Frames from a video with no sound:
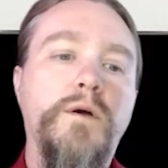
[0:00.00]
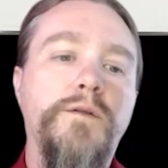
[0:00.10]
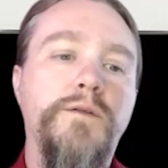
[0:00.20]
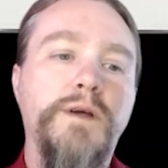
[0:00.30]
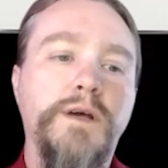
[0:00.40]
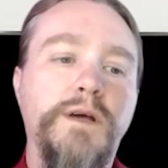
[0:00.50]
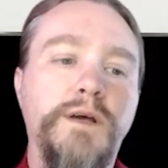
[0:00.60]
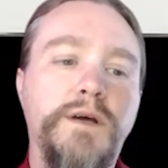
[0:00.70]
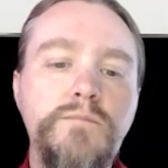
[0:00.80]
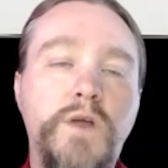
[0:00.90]
the
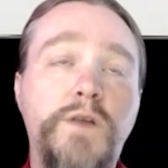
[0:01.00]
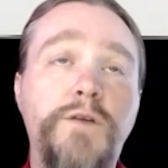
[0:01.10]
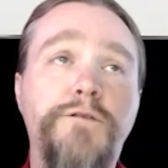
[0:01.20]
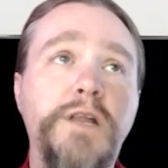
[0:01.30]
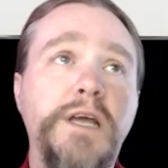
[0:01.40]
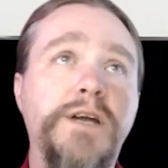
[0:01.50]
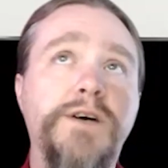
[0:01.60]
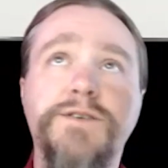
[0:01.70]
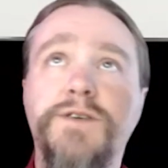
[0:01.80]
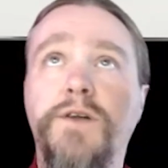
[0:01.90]
Felina
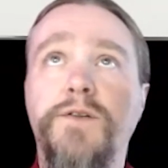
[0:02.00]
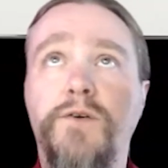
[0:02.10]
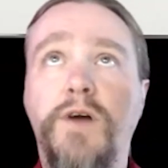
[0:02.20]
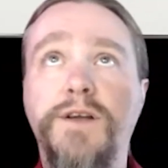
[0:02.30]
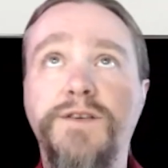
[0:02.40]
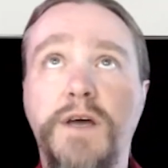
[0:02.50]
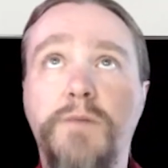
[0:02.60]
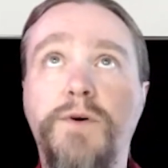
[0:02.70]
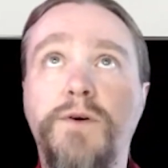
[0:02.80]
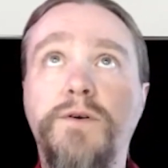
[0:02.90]
is another great
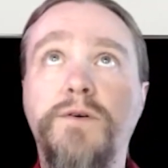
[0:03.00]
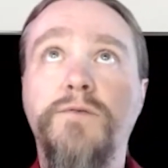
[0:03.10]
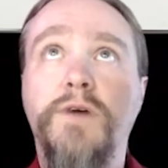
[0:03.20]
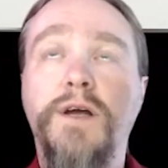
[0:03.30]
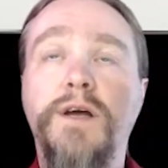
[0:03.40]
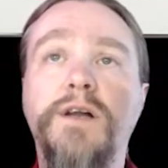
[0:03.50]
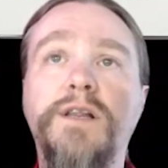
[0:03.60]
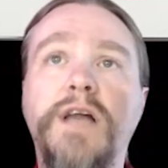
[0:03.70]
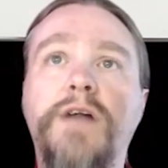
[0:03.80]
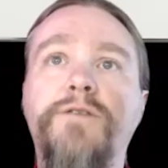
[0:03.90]
example, right? A
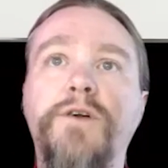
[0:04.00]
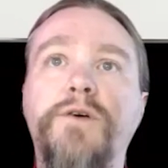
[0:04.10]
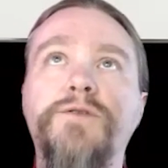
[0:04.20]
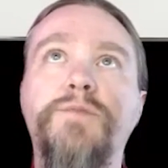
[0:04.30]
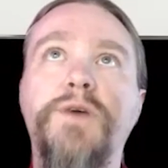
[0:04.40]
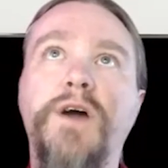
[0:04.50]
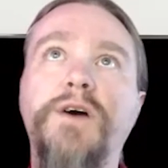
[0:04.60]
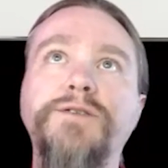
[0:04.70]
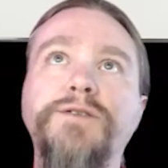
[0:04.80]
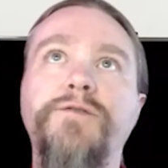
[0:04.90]
lot of those,
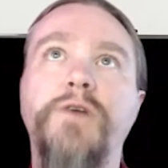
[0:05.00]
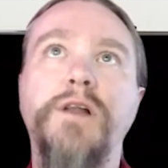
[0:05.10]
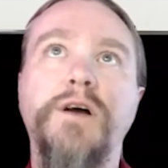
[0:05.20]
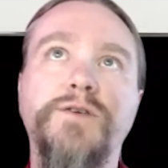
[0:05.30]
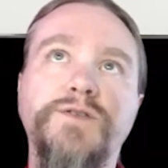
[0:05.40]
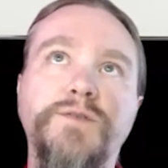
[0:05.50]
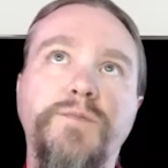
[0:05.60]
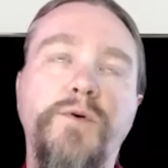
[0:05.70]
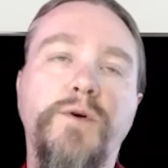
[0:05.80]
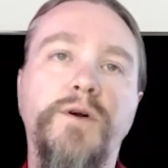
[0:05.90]
because of ThreatLocker
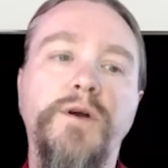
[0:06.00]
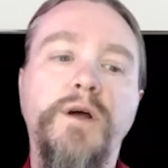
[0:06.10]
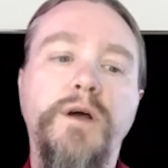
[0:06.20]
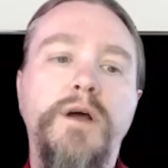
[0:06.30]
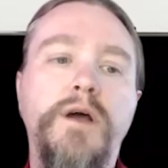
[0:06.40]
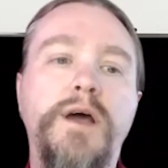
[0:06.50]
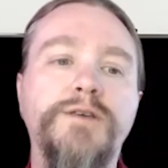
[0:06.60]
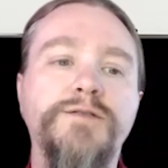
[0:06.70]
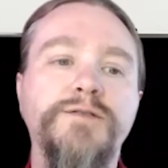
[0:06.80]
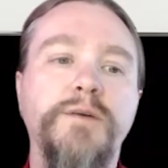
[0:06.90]
support,
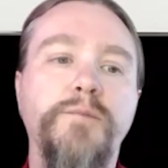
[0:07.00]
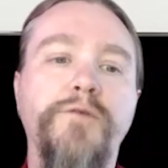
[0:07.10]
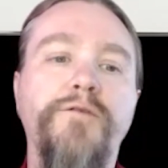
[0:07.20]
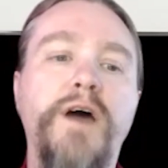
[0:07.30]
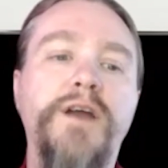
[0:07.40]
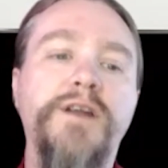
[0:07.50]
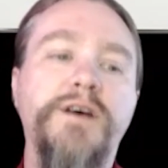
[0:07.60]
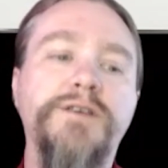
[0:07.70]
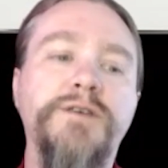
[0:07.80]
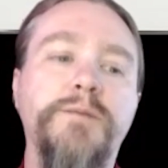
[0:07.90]
has provided
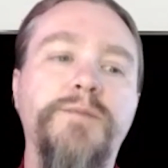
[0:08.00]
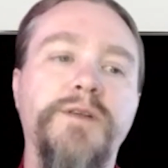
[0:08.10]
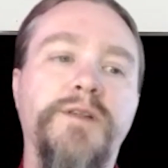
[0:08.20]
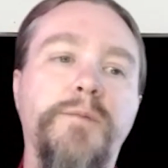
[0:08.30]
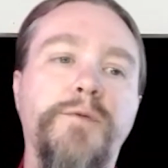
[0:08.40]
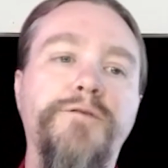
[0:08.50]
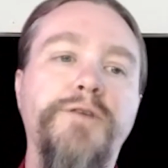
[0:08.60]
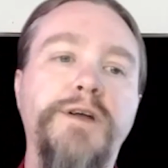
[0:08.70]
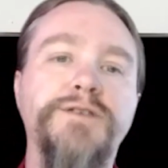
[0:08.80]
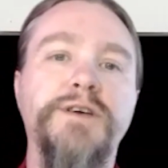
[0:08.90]
us something that
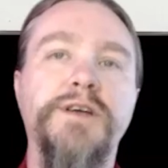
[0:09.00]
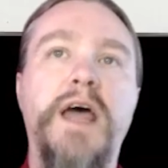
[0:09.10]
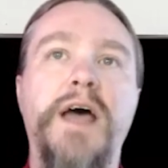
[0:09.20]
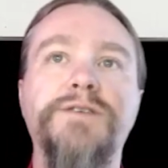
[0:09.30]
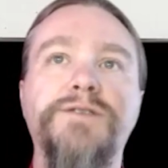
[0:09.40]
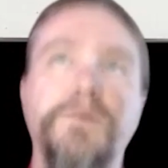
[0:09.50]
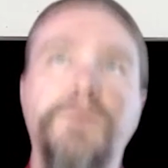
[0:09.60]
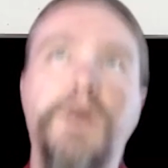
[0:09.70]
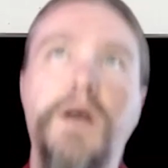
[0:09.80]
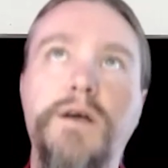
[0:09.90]
prevents it at 0
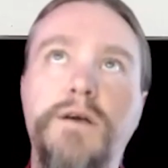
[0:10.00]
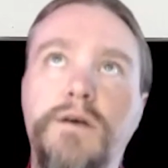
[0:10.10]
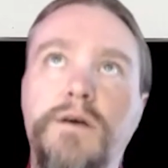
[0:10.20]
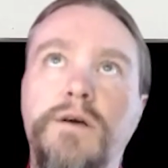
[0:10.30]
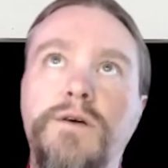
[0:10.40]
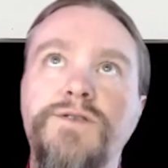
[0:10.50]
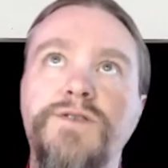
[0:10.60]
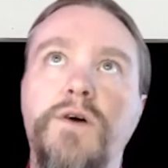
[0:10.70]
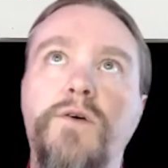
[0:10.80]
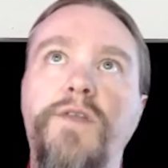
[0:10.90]
day.
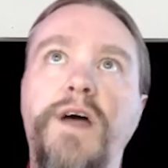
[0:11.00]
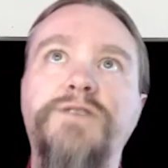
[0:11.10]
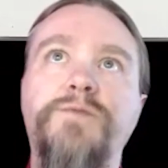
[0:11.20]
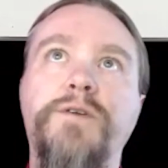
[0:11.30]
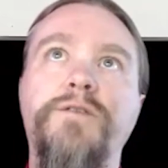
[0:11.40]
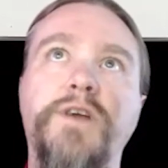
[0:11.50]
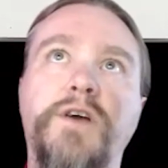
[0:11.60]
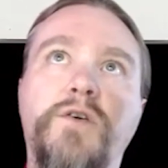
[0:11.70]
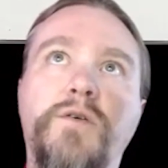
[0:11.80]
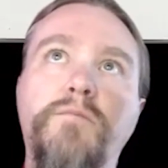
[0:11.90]
So that's one of the
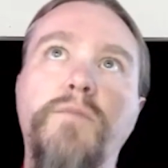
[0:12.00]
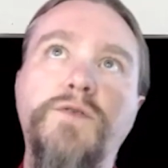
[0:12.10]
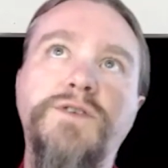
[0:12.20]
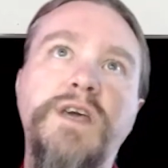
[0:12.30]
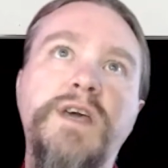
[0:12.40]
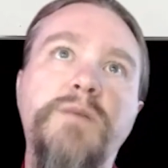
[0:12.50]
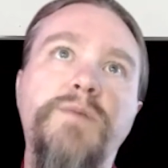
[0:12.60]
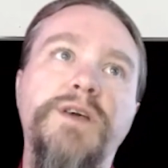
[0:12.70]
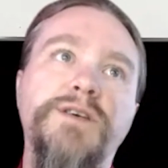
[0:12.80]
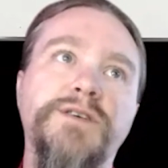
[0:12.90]
most key
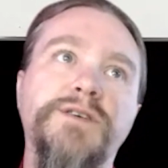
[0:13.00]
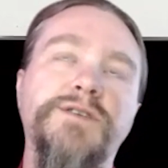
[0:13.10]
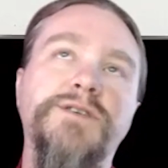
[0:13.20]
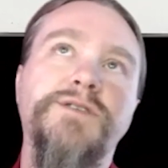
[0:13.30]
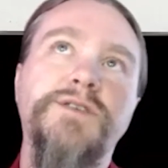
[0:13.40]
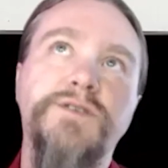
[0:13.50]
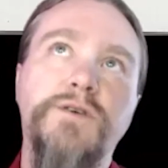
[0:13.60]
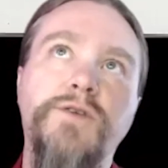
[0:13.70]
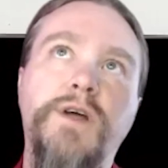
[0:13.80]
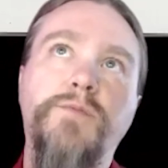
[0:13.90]
pieces, is the
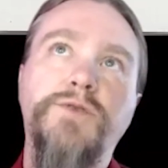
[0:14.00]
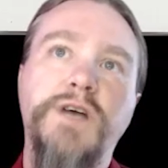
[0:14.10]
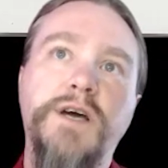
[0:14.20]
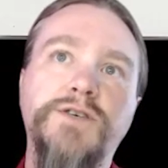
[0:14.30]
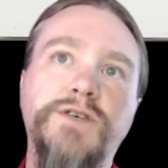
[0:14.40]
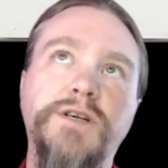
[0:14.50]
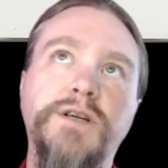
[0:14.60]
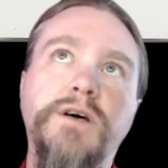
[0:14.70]
0-day protection